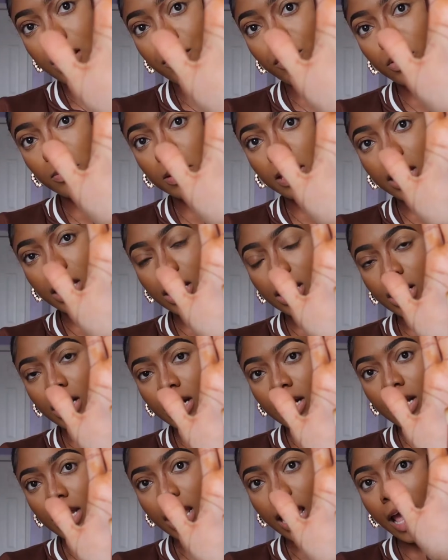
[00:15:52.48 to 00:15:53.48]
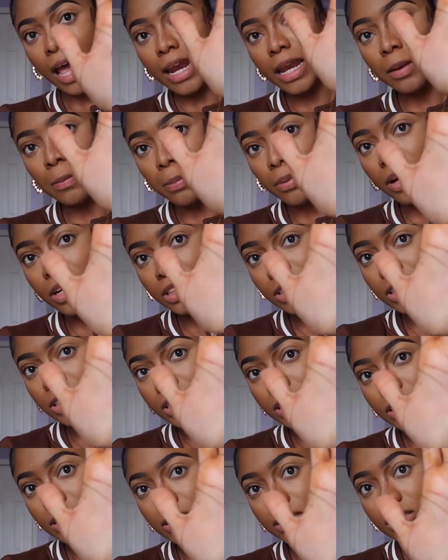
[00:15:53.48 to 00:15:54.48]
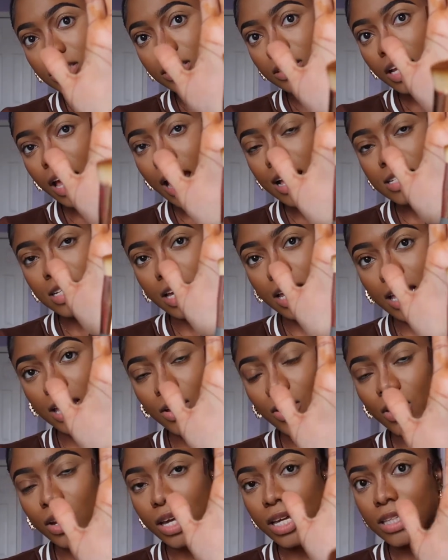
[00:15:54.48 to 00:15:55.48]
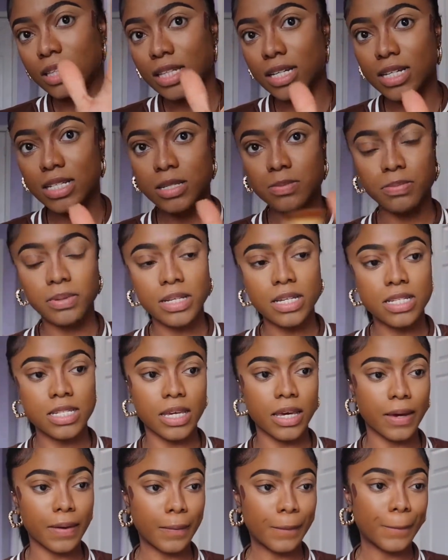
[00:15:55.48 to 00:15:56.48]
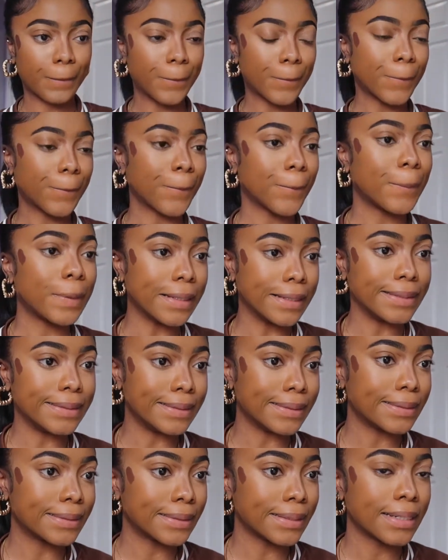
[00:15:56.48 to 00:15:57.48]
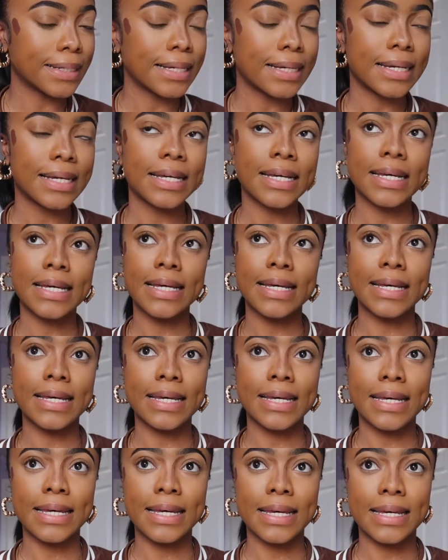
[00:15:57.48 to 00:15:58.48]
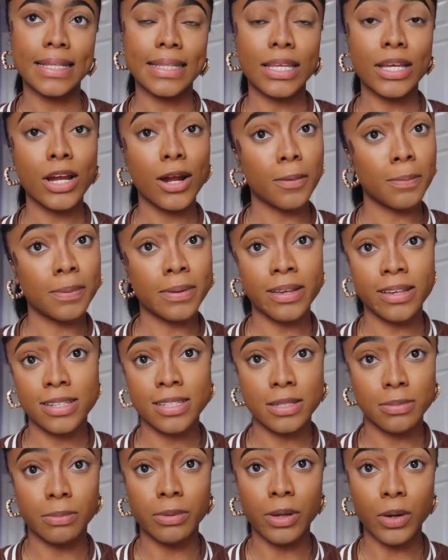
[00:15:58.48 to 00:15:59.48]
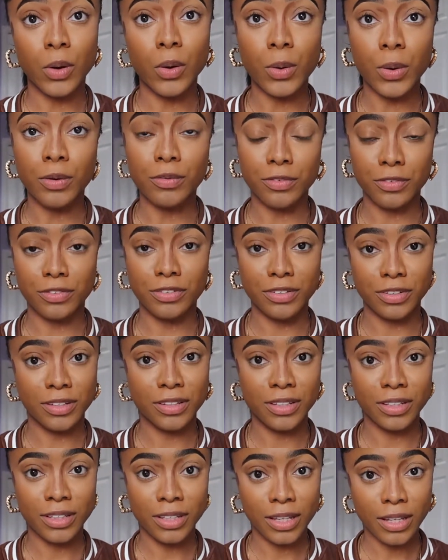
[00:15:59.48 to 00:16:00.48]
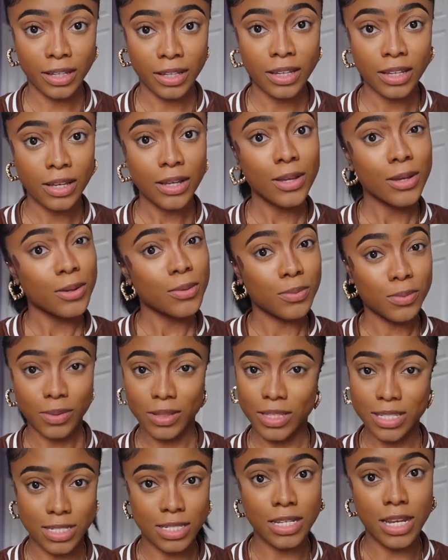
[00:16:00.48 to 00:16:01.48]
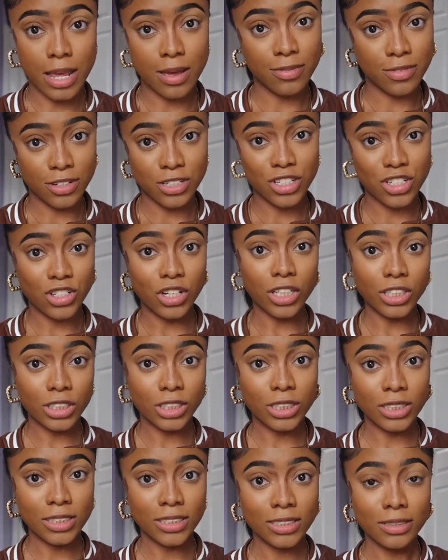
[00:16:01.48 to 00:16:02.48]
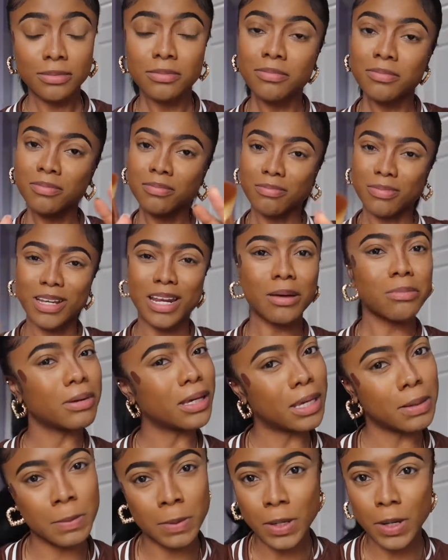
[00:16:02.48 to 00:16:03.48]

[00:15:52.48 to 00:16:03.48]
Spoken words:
If you're a beginner, any brush that has an angle like this, please get. Please. They are pissing me off with this damn construction, but I'm gonna keep